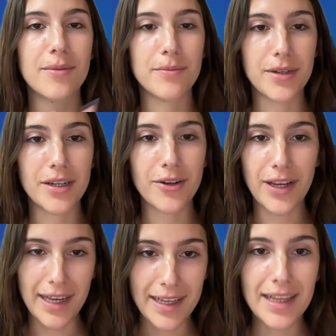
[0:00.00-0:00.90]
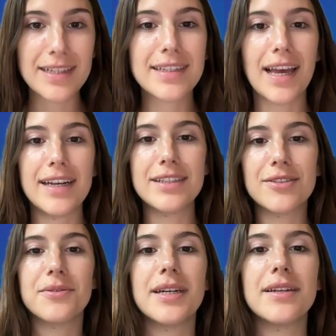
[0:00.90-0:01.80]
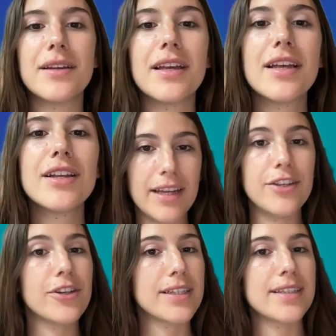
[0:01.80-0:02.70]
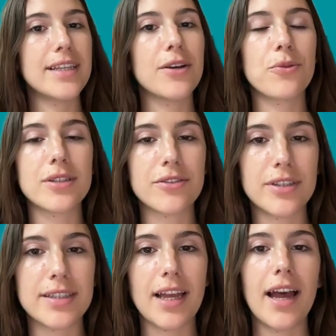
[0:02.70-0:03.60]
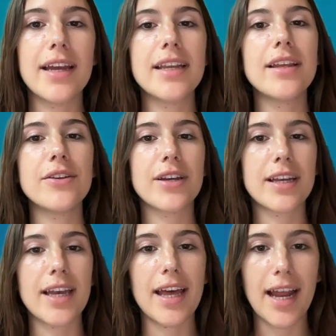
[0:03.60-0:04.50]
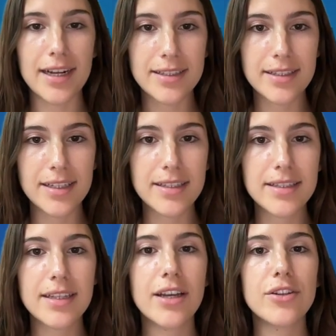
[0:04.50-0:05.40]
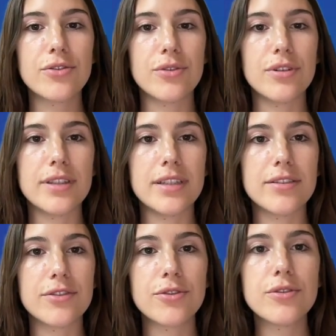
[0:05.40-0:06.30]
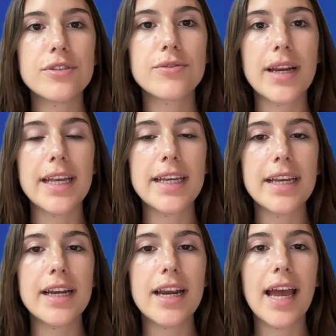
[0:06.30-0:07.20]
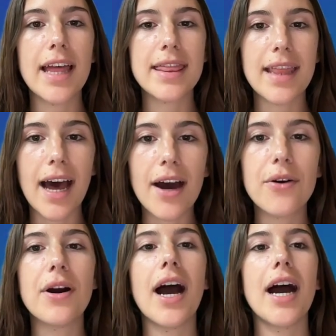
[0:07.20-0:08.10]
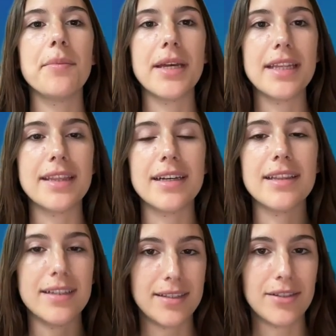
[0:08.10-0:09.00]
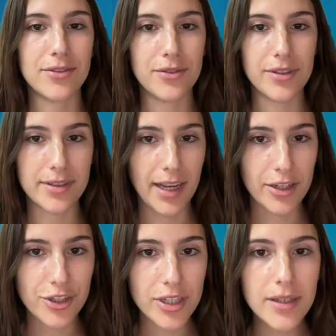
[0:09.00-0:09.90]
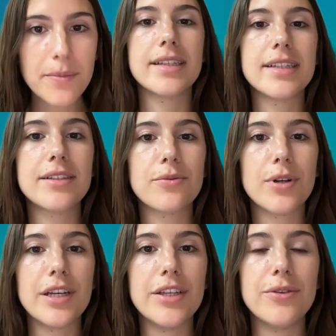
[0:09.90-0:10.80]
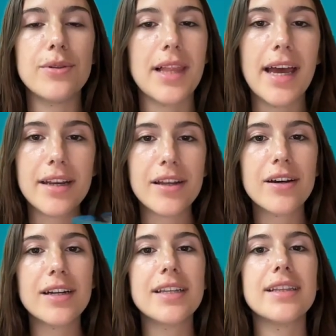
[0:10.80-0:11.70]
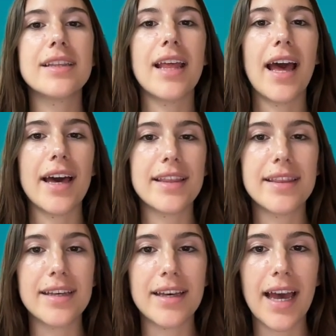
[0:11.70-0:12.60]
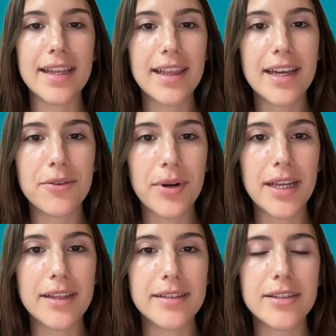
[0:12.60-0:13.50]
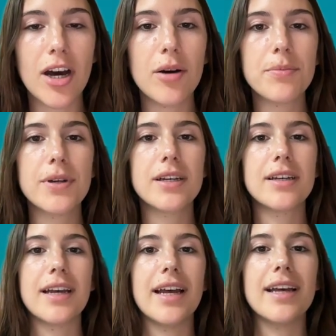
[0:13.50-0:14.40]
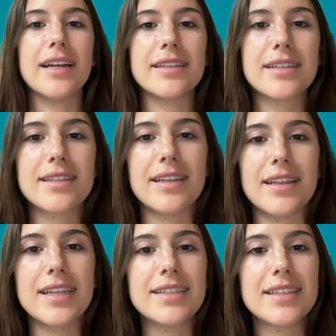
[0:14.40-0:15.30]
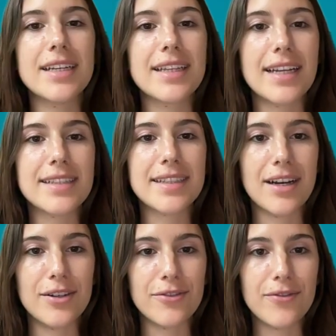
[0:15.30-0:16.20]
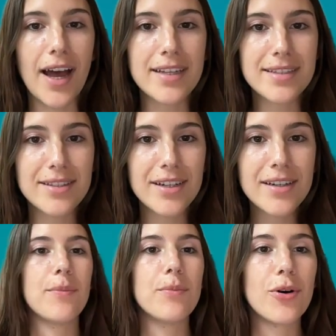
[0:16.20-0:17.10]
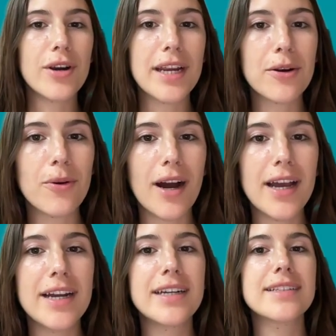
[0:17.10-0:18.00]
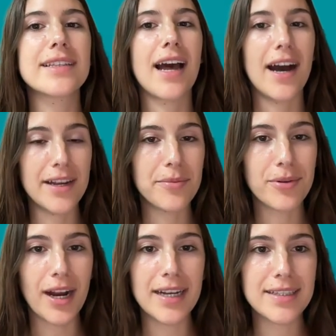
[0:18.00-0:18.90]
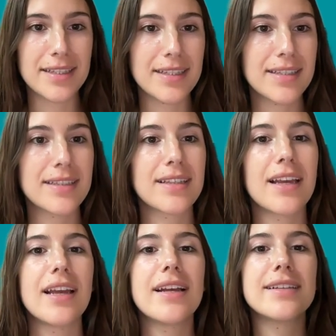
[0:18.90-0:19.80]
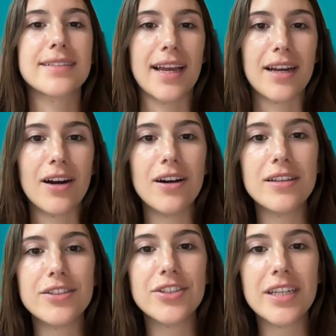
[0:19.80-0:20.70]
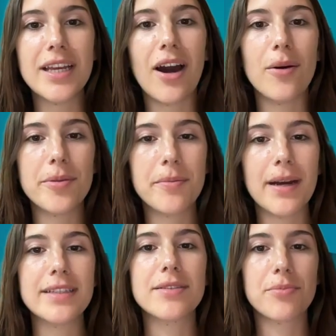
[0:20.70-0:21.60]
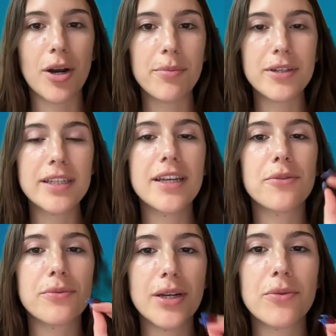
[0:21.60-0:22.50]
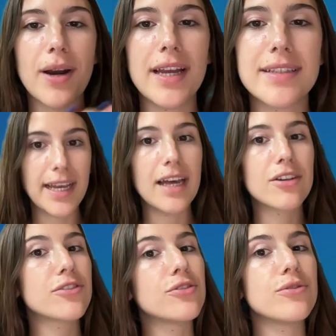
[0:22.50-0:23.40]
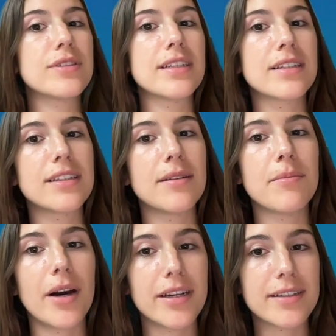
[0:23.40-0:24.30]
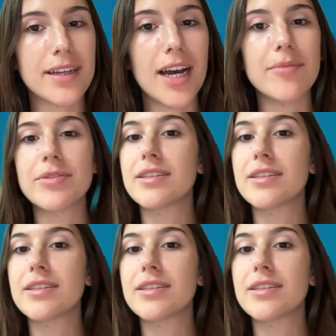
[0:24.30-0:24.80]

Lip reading: But okay, let's get into it. You can see once you're inside, you can get access to all the tools right here. And now I'm in the Listing Studio section. This is what you land on at the headline right at the top. It's a listing that sells faster, more inquiries, higher prices. Psychology, optimized property, rewrites, tailored to 16 buyer types.